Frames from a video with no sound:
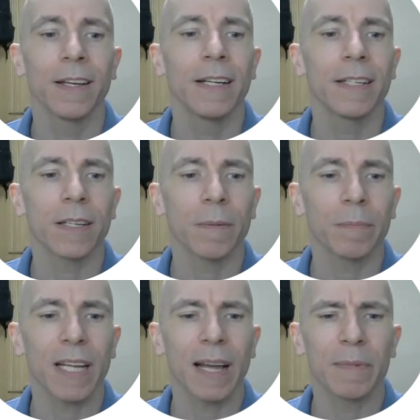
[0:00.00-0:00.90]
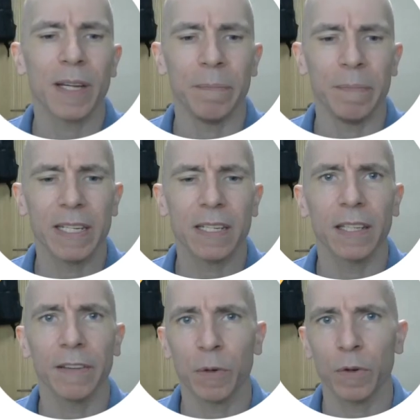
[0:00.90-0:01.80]
Sometimes I miss
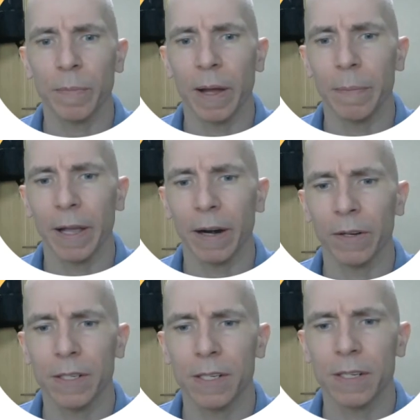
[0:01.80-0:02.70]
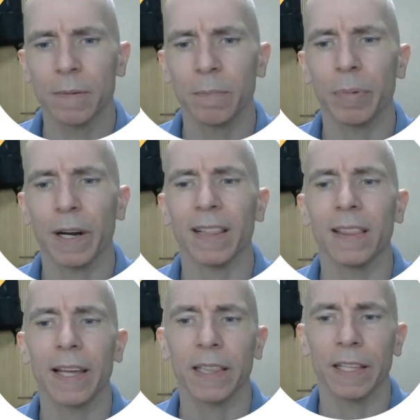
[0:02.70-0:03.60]
living with my parents, but I
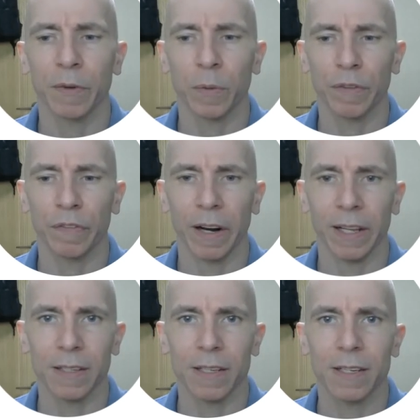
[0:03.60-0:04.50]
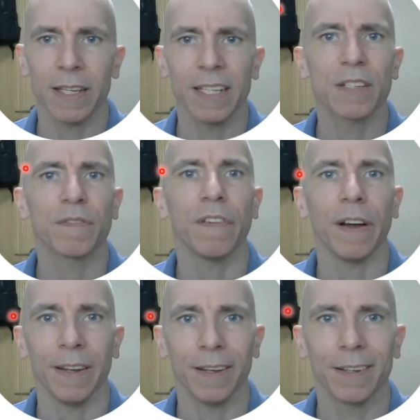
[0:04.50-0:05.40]
like living with friends. It's
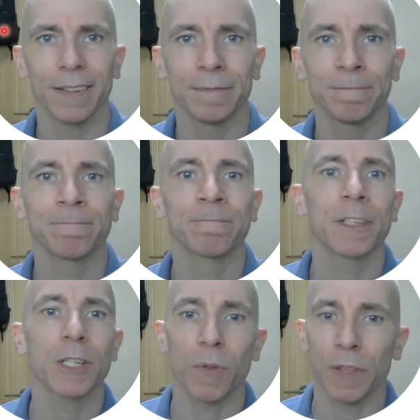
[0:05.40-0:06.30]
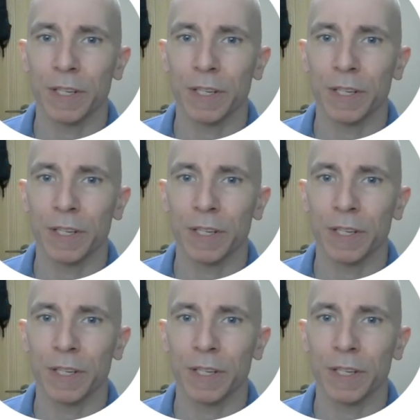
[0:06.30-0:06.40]
fun. So this